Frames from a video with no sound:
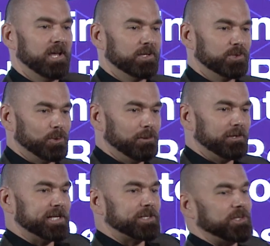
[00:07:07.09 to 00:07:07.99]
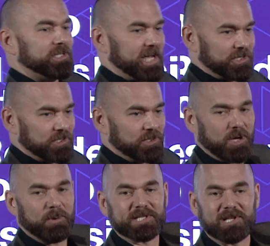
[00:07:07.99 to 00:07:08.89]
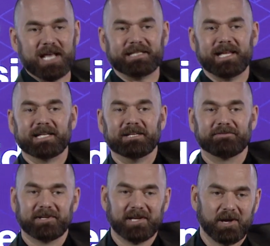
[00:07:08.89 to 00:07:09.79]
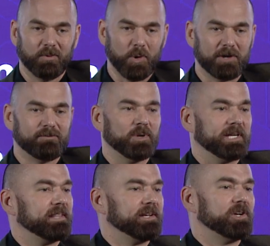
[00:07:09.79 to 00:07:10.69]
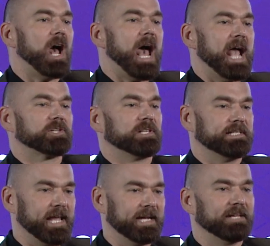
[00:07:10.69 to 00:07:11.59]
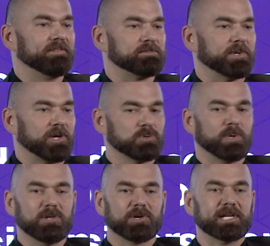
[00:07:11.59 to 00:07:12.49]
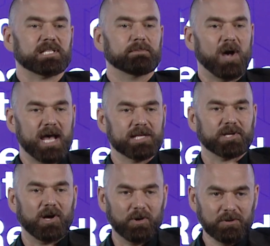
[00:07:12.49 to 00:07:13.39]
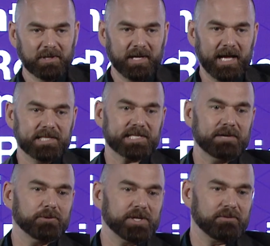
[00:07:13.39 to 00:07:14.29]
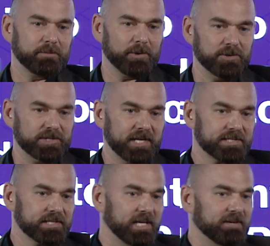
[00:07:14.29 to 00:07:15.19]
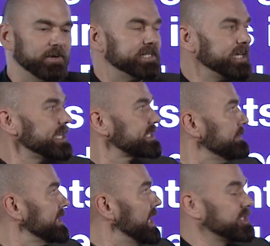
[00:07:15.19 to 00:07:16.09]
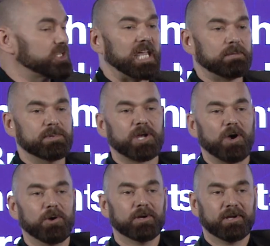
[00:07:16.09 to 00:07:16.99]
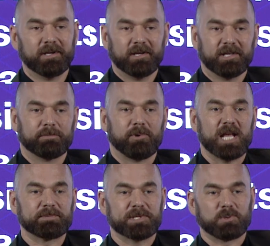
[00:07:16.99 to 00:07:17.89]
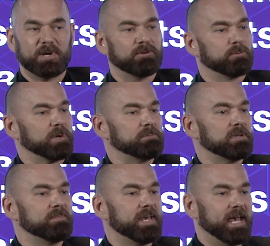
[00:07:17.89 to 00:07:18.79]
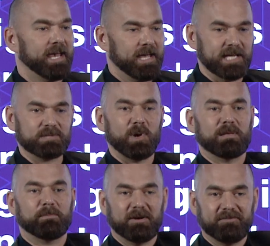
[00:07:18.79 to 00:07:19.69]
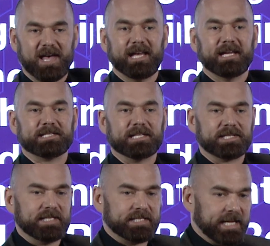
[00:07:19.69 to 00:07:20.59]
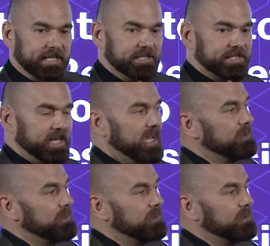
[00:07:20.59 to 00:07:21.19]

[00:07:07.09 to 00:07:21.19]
Jewelry association showing slightly negative. Word of warning, they're not actually negative. It's because we're looking at Dubai as a whole and several different projects. If we take somewhere like Jacob & Co., the price per square foot premium there is well above that. It's into the teens.